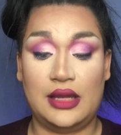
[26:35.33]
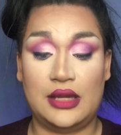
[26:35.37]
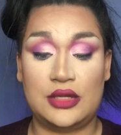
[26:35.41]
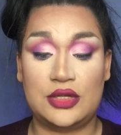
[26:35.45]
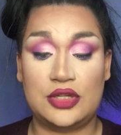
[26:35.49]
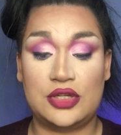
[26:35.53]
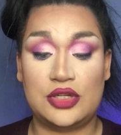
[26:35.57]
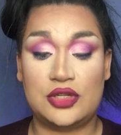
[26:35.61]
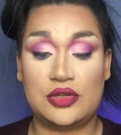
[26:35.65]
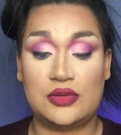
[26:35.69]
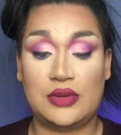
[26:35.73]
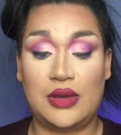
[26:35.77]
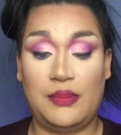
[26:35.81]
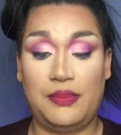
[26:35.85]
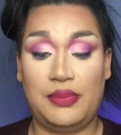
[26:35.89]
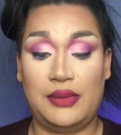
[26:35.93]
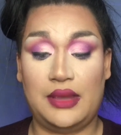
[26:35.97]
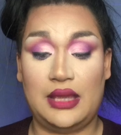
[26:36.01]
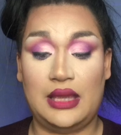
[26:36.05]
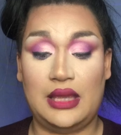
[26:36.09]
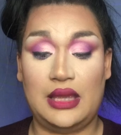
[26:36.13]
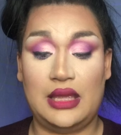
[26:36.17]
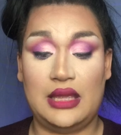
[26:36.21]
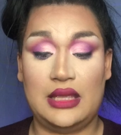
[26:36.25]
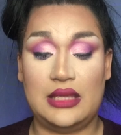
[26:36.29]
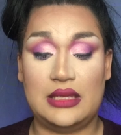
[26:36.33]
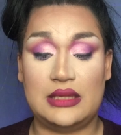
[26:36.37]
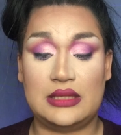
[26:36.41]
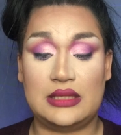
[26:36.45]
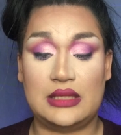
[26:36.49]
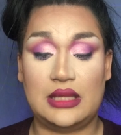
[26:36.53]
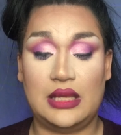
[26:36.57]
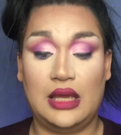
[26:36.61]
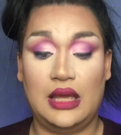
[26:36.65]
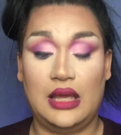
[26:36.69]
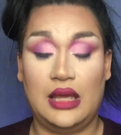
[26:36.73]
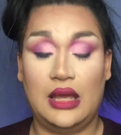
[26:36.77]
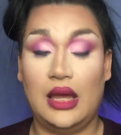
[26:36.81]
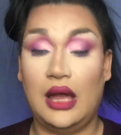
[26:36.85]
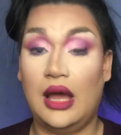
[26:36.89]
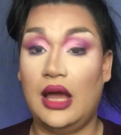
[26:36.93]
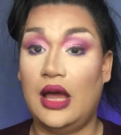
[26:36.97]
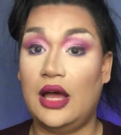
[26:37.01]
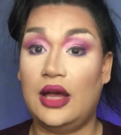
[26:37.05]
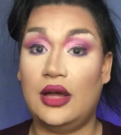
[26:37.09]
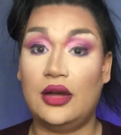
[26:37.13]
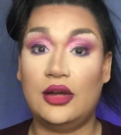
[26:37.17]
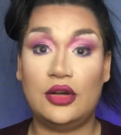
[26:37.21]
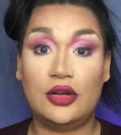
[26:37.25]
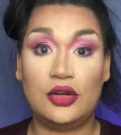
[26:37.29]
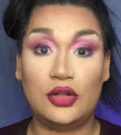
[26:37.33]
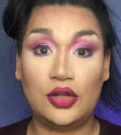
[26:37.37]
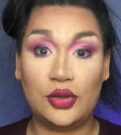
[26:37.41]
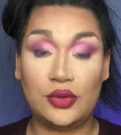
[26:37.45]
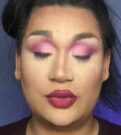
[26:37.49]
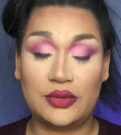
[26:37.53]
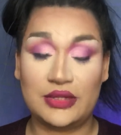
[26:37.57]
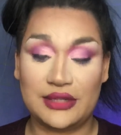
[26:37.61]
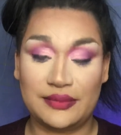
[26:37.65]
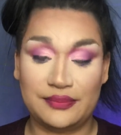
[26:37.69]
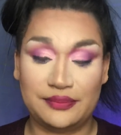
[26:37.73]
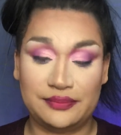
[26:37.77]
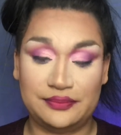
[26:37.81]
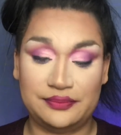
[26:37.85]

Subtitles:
strip is glued.